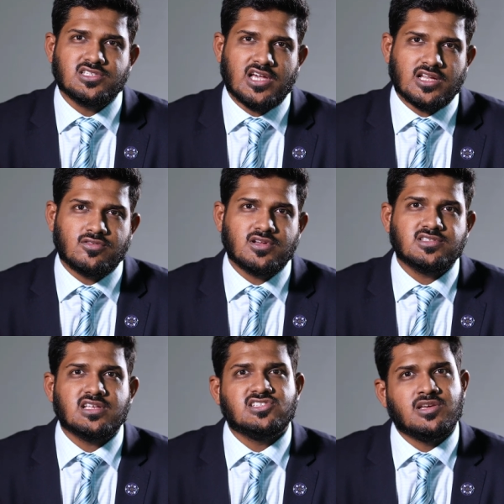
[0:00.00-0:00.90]

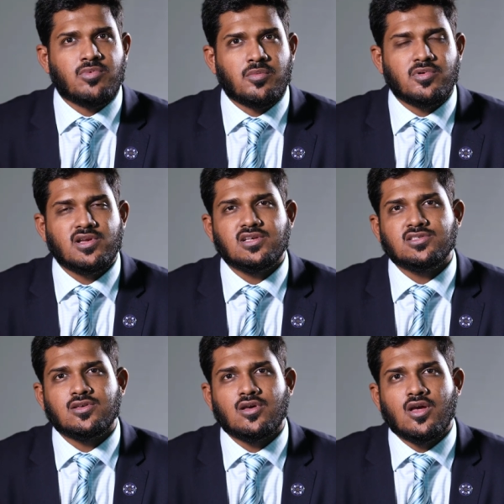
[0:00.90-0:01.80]
charterers and ship
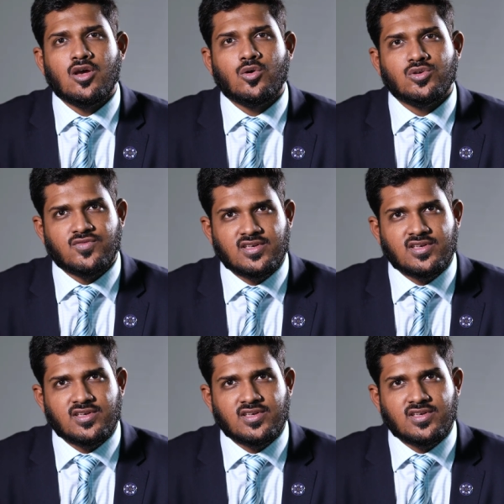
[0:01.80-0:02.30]
operators whose